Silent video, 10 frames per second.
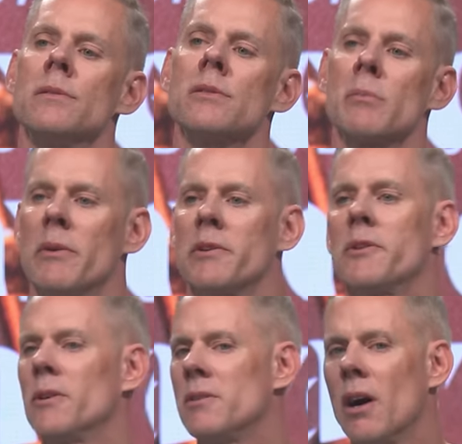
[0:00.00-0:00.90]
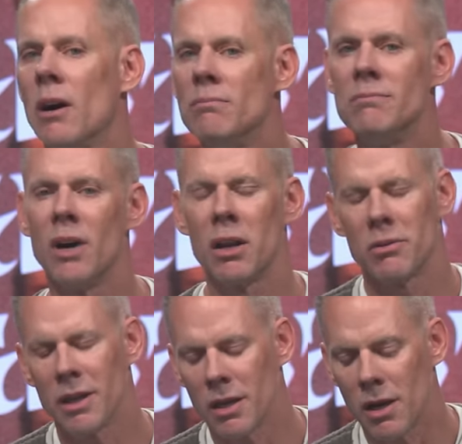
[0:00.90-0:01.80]
Some of us feel dumb. I
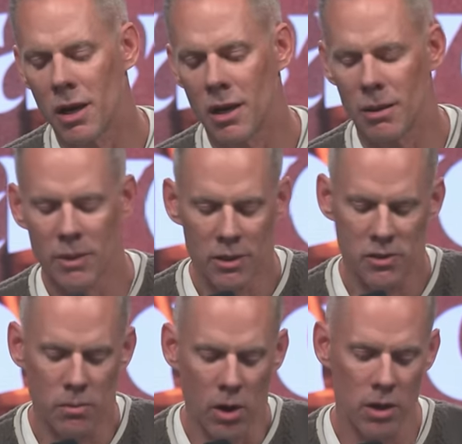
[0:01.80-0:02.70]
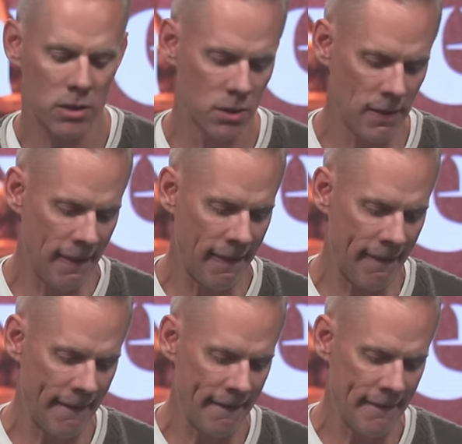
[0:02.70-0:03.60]
don't get God. I'm not smart.
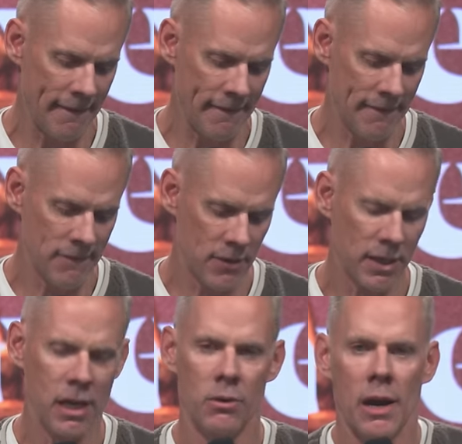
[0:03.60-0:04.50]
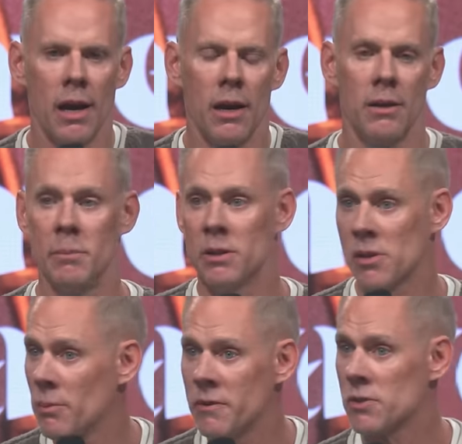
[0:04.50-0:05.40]
I can't, I, I mean,
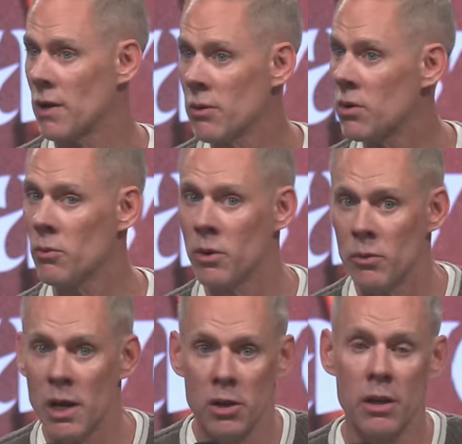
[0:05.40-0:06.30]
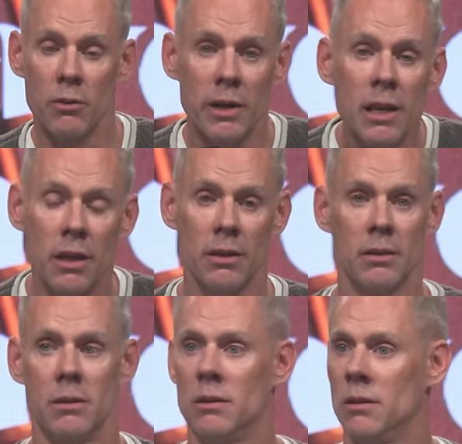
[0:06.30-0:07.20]
some of us, right? We're, we're not good at reading.
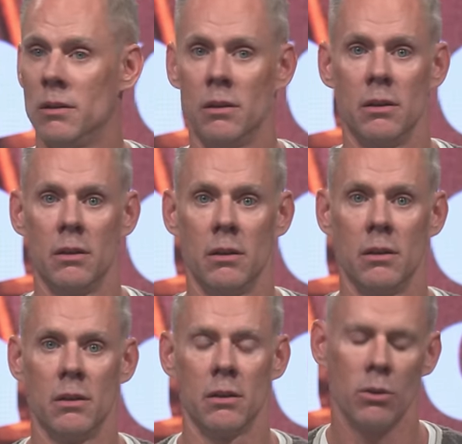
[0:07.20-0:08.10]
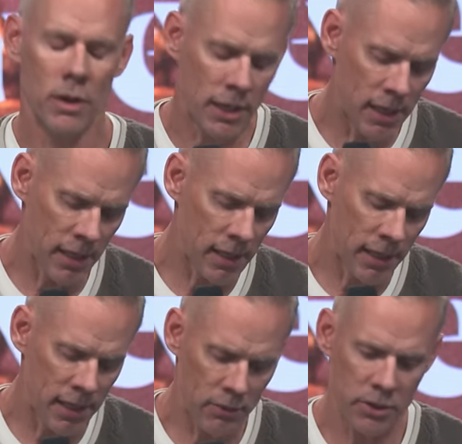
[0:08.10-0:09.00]
Lord, I, I, I
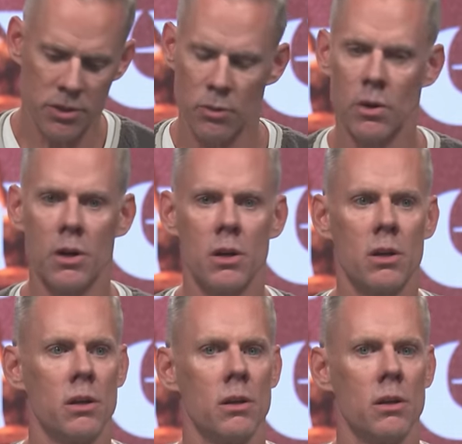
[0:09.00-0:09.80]
can't read your word.